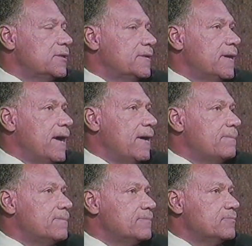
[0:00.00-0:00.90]

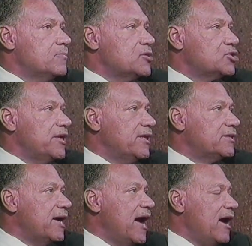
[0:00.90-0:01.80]
much
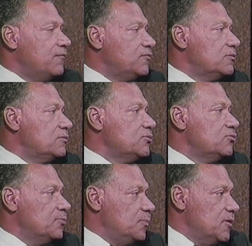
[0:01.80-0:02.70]
later, after the
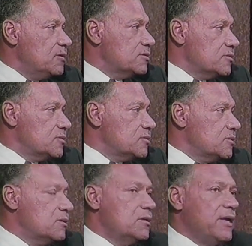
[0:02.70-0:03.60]
Europeans
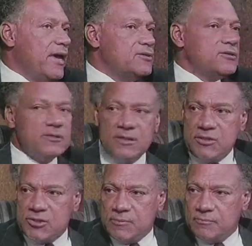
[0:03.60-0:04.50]
entered
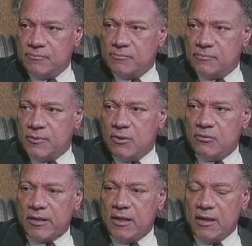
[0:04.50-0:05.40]
Egypt.
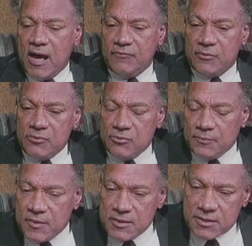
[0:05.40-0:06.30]
Okay, after
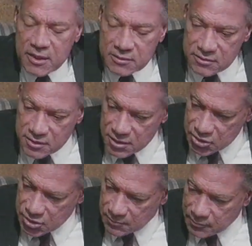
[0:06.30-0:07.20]
Europeans entered
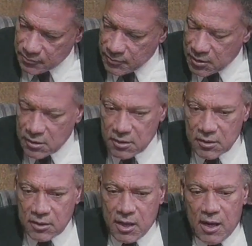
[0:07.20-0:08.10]
Egypt,
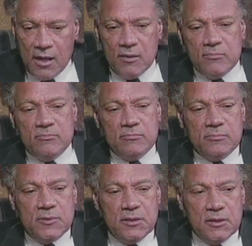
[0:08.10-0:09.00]

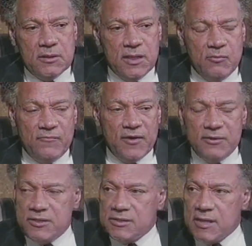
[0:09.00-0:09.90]
they were
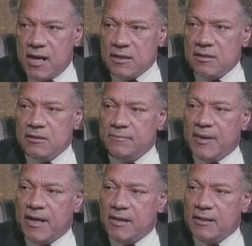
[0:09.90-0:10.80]
very startled
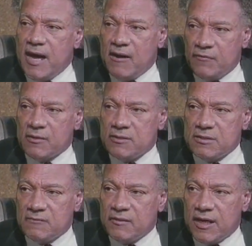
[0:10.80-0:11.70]
by African
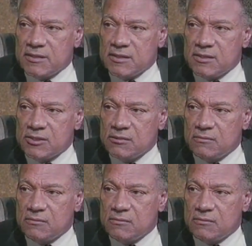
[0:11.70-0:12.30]
civilization.